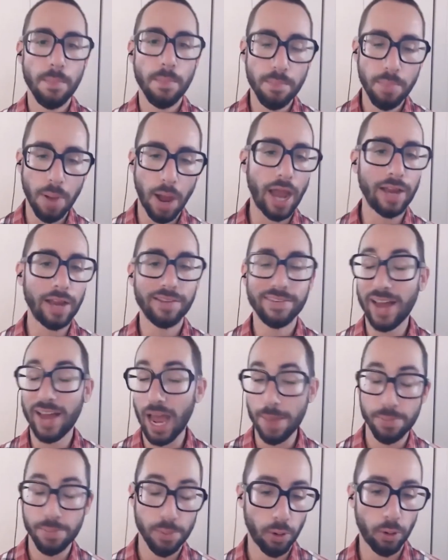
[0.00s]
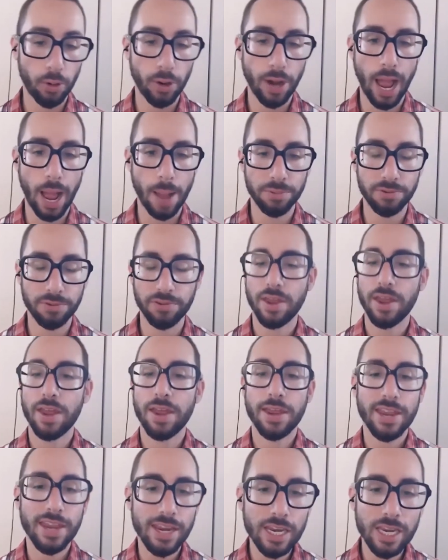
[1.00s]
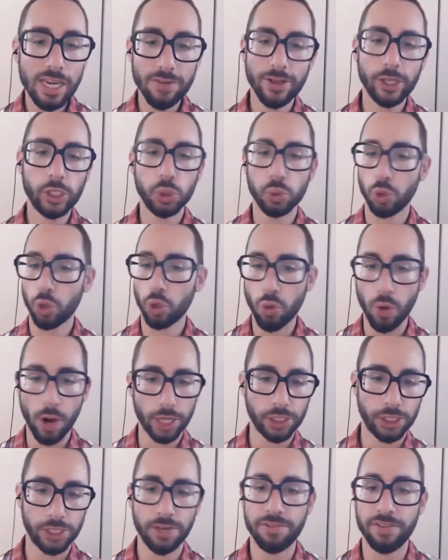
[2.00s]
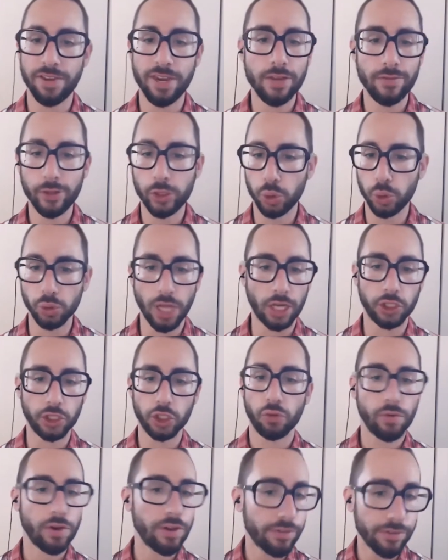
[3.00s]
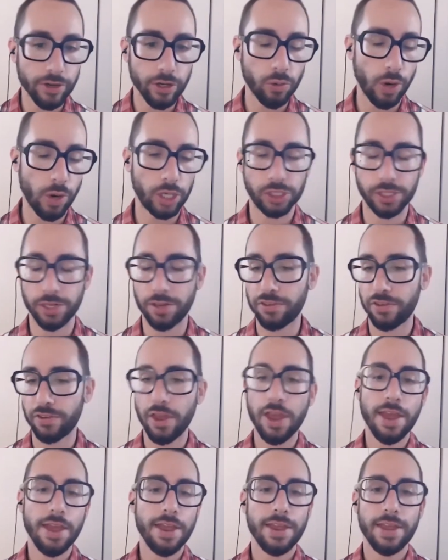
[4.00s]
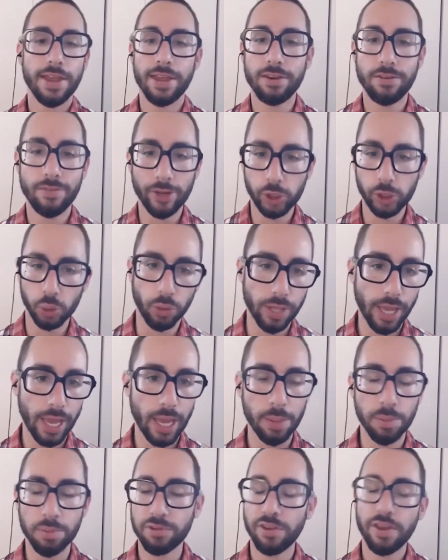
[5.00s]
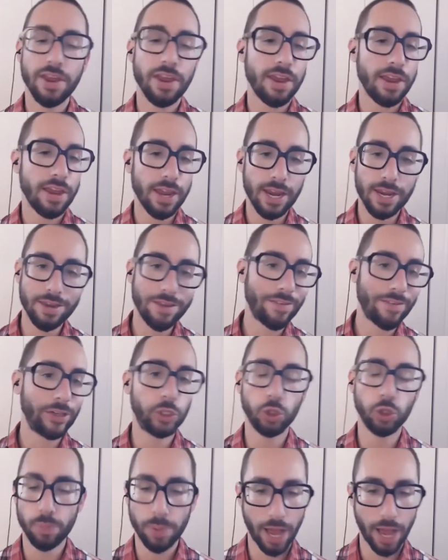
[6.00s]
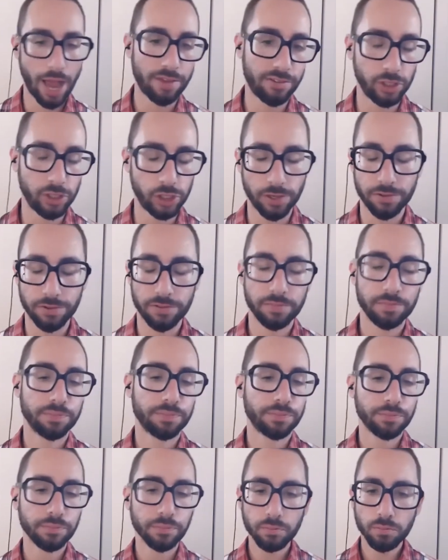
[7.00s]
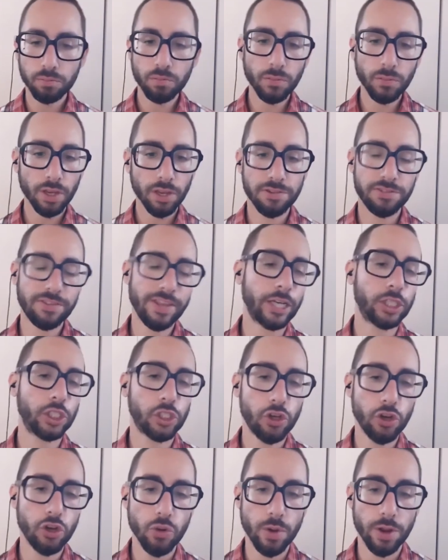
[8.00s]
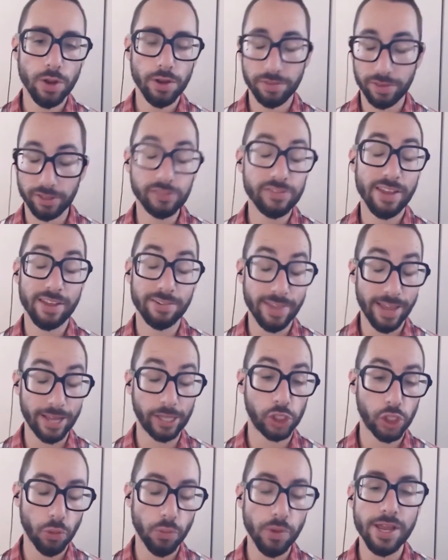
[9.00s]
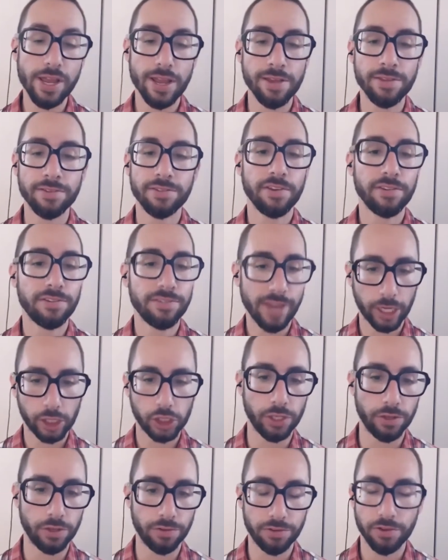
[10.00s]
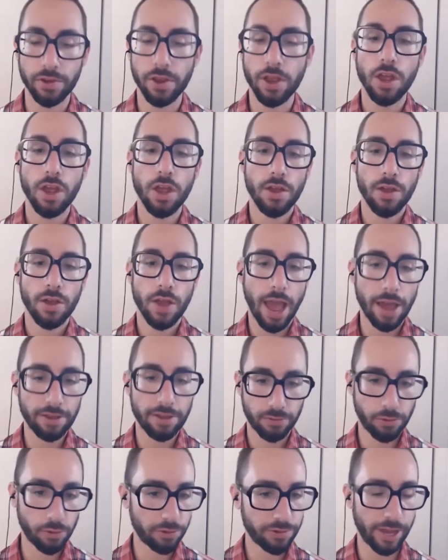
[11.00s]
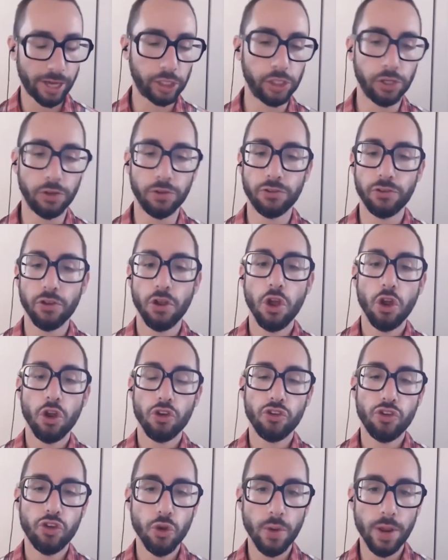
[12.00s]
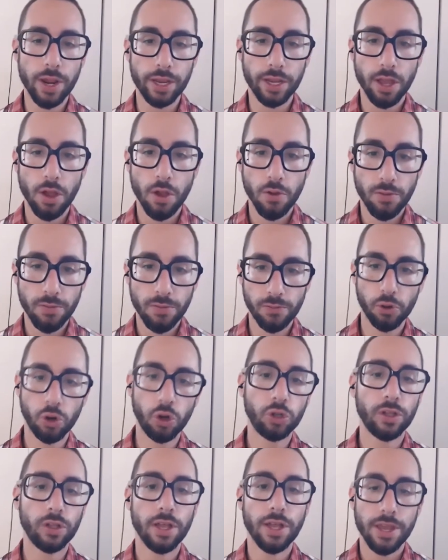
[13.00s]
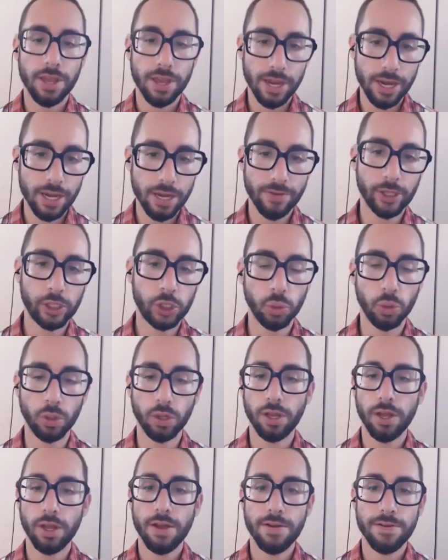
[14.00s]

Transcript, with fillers: by type perhaps, individual questions, individual logical reasoning questions, individual games, individual passages. Stage two, st stage three is sections, S for sections, doing full individual